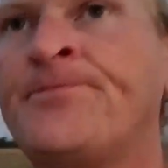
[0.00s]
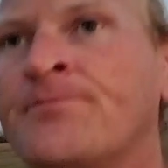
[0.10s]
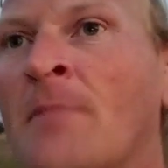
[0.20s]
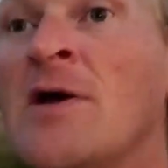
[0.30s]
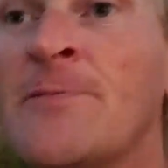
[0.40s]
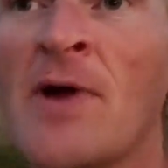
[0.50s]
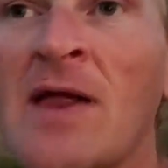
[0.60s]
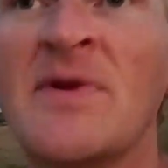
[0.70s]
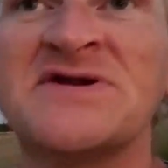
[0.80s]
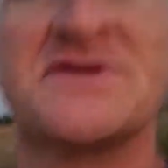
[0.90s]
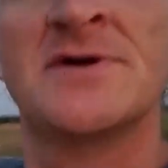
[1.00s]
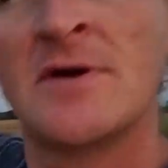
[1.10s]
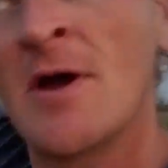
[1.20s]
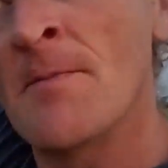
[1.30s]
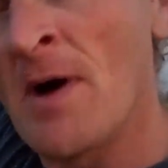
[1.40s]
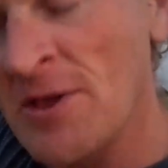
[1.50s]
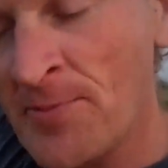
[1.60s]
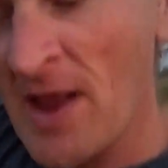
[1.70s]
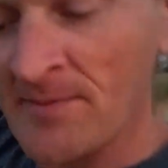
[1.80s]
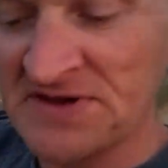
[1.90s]
My only problem is
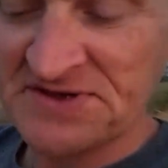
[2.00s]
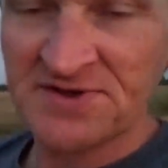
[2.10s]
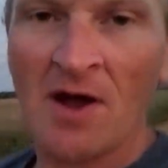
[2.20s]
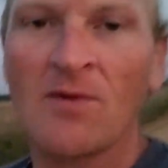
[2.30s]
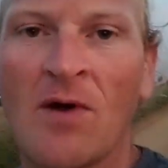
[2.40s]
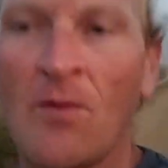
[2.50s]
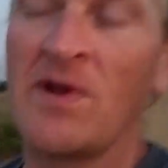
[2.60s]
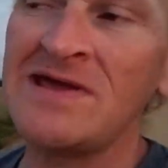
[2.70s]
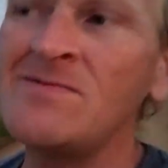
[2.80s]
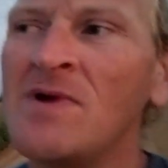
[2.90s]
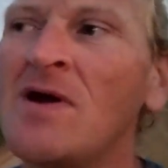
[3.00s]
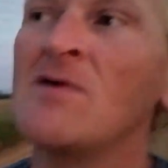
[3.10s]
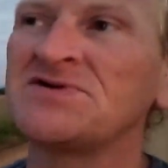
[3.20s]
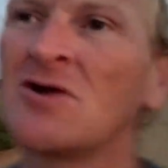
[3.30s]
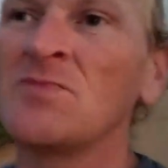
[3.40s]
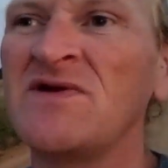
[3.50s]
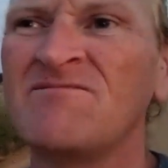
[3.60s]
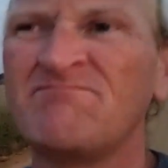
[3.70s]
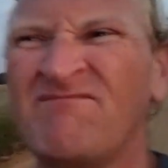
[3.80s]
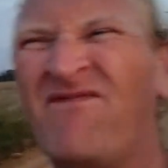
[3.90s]
the doggone email is gonna be
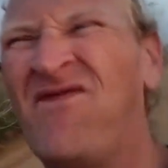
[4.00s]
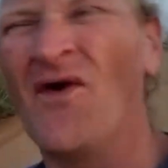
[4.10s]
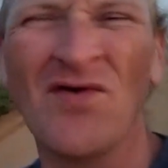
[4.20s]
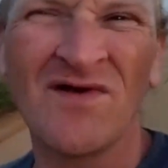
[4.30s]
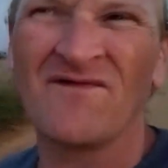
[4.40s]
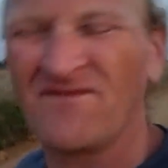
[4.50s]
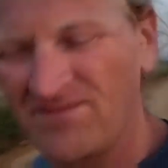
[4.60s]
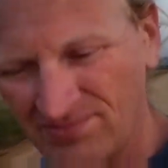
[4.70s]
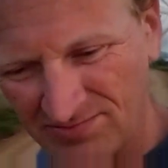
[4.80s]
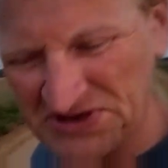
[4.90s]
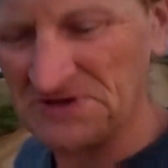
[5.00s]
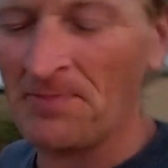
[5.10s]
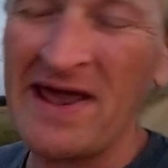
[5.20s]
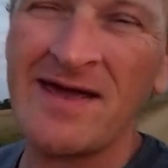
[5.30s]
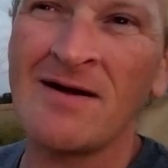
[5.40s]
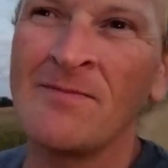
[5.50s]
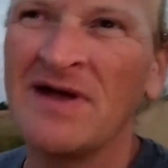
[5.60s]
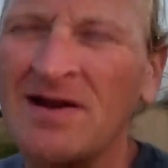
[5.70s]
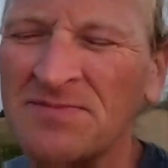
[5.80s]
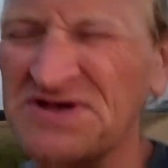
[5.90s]
full of spam,
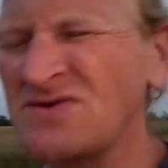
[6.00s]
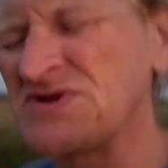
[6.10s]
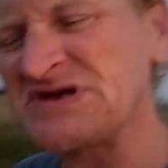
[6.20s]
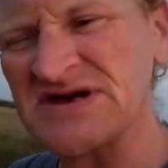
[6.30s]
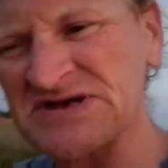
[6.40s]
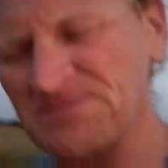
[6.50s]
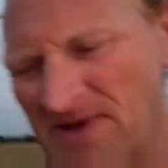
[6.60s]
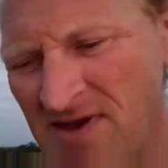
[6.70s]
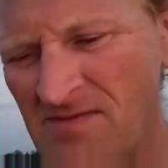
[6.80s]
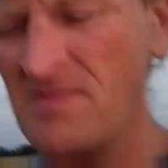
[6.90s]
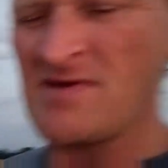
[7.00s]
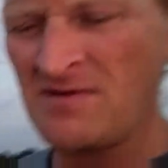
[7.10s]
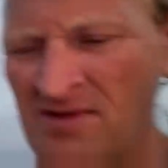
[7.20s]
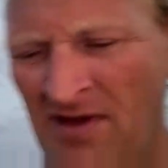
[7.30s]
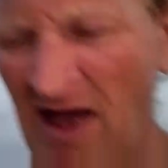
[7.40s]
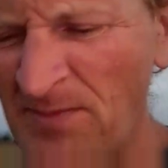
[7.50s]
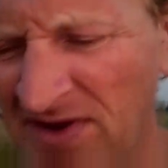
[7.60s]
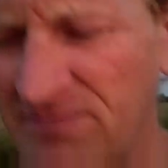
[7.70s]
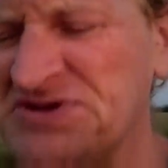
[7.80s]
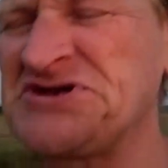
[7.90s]
man. I'm so sick of spam. I've
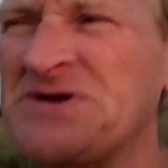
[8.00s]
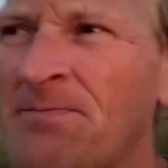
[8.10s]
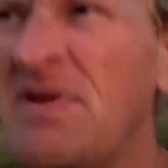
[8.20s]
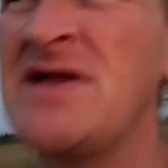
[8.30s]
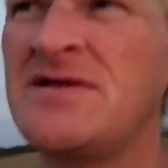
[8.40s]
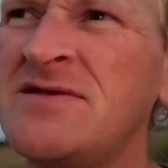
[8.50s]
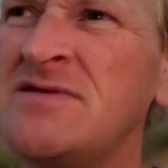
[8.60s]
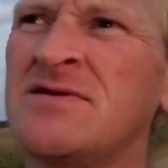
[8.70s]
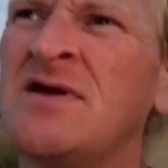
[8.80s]
been submitting,